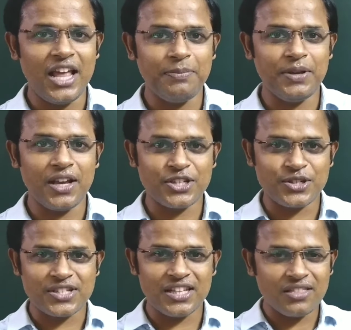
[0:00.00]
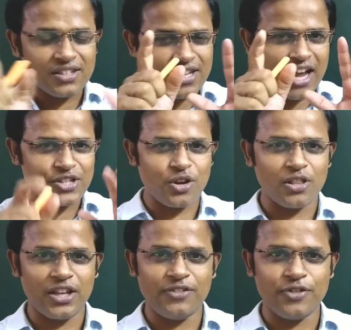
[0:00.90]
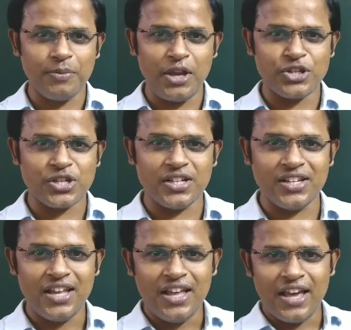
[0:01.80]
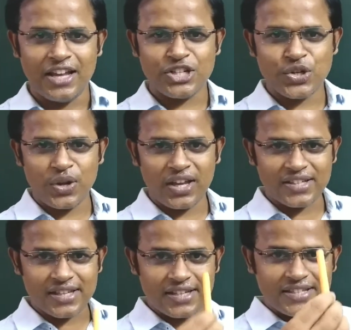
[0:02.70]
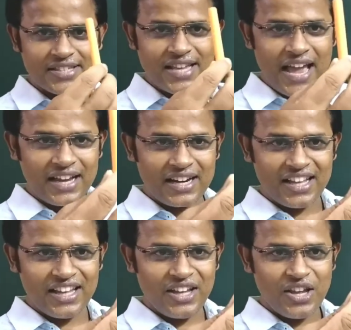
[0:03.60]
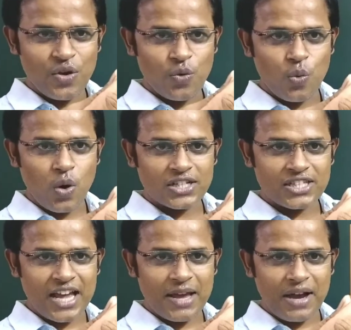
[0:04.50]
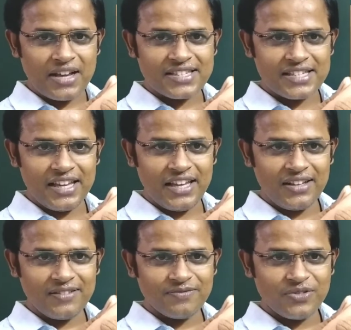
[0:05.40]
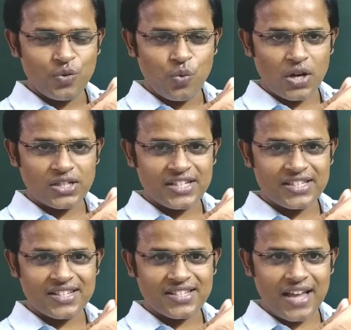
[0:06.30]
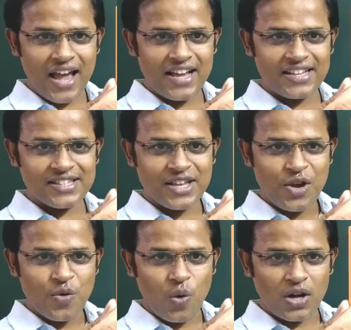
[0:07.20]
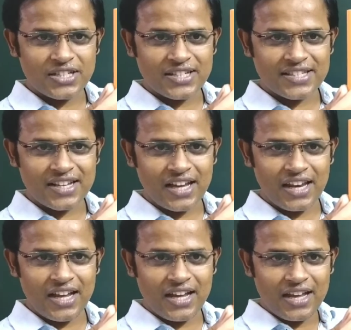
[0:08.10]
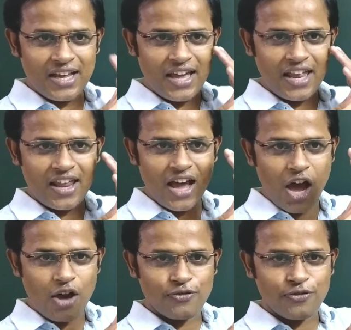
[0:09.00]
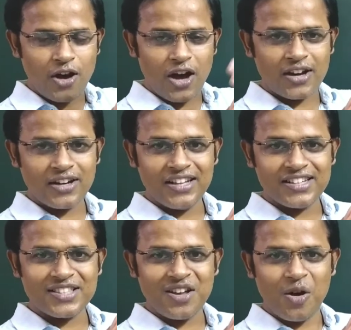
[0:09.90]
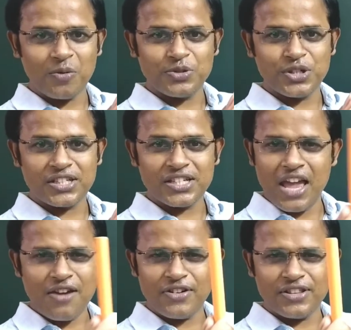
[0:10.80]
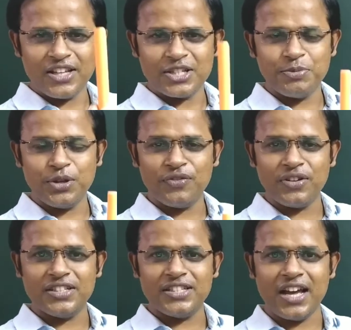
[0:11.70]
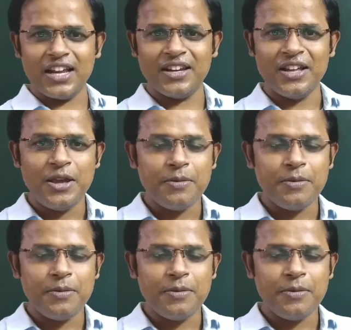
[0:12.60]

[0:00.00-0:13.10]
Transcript: helping us to synthesize all the information and showing us exactly what am I seeing, what is the size, what is the color, and how far is the object. Everything is beautifully done